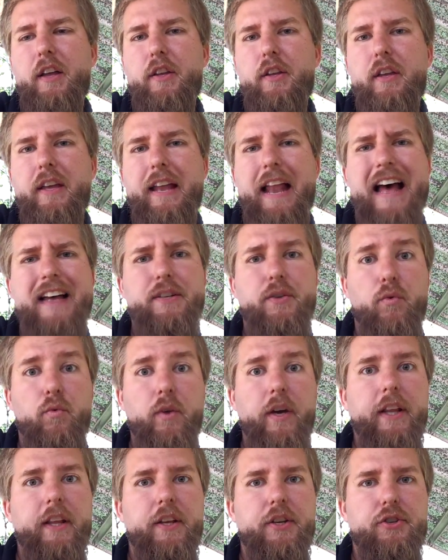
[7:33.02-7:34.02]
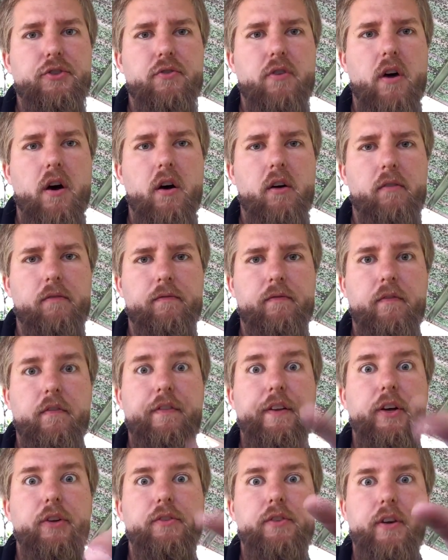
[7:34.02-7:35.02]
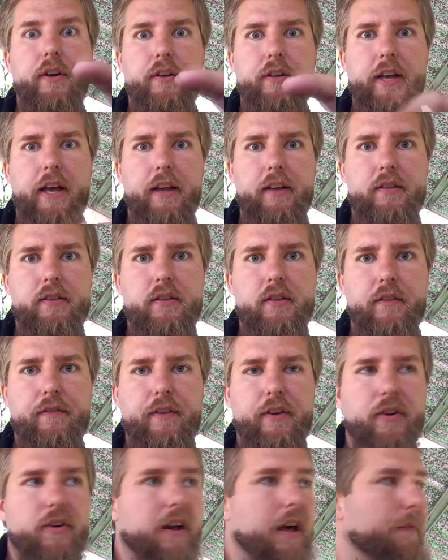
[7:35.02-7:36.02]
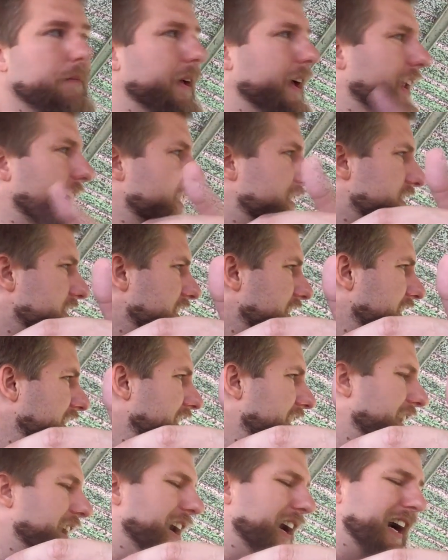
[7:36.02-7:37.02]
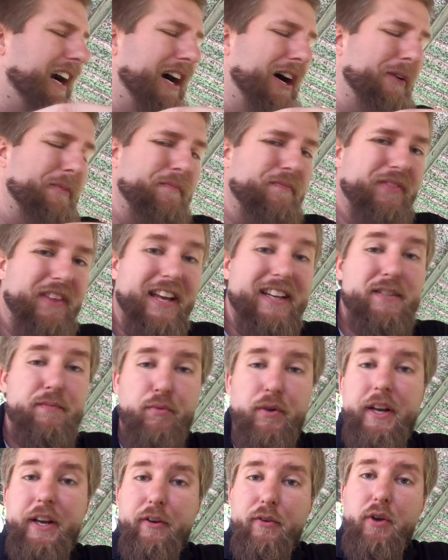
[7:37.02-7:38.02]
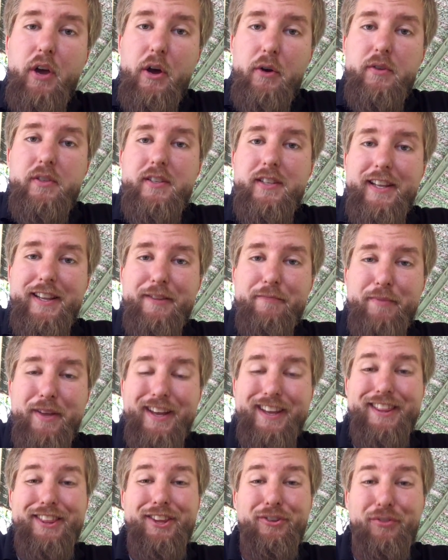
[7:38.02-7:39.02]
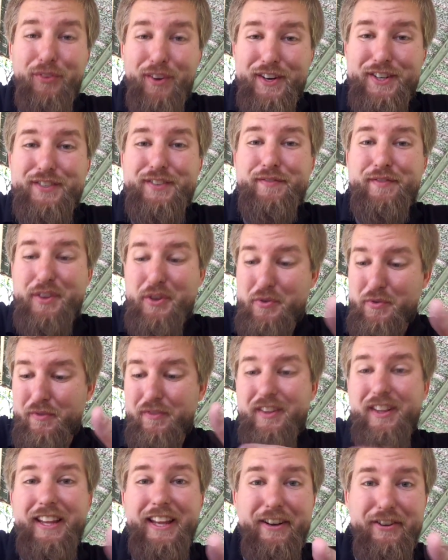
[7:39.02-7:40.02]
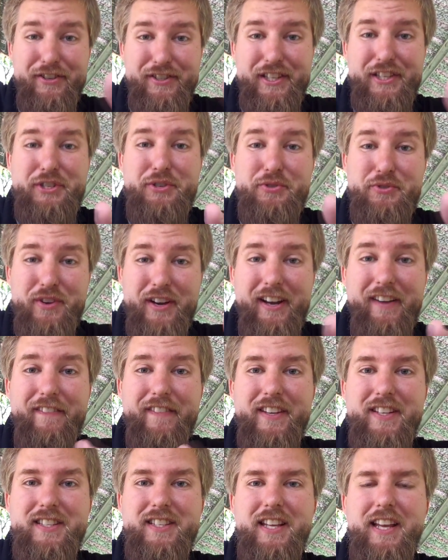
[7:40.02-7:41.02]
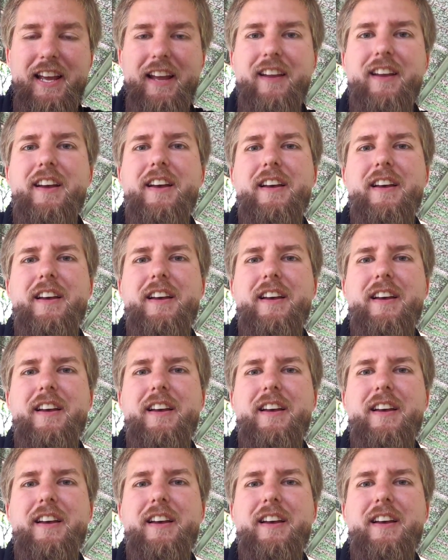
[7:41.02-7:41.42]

it has a really strong filter taste, if you know what I mean. It's pretty gross in the first few liters that you drink of this thing,